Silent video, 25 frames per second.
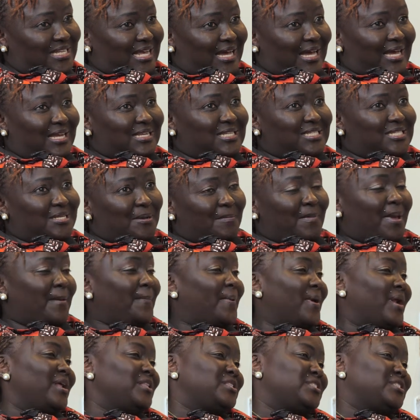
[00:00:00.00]
that, my
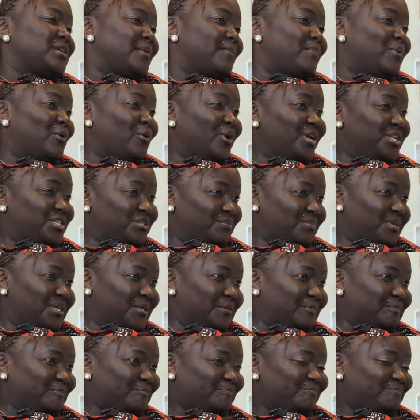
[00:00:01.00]
parents employed me.
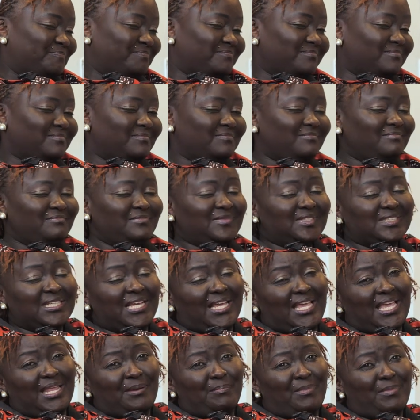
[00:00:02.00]

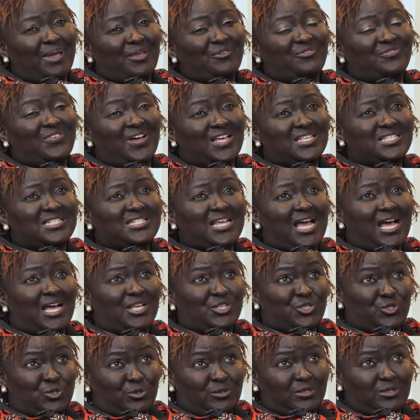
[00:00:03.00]
And my first
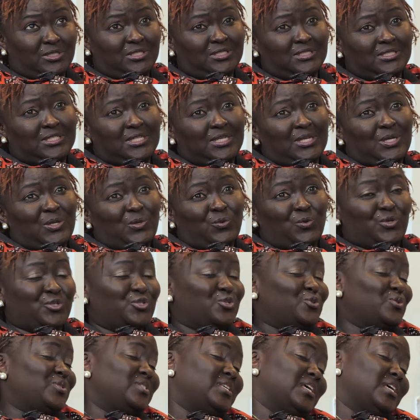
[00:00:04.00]
hustle was
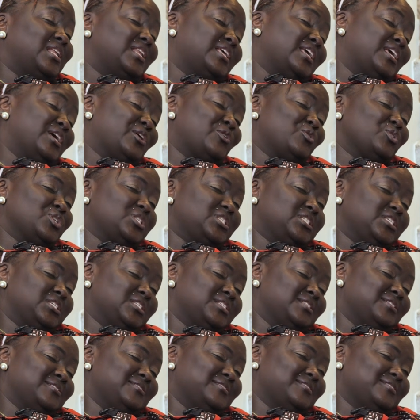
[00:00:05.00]
to sell kerosene.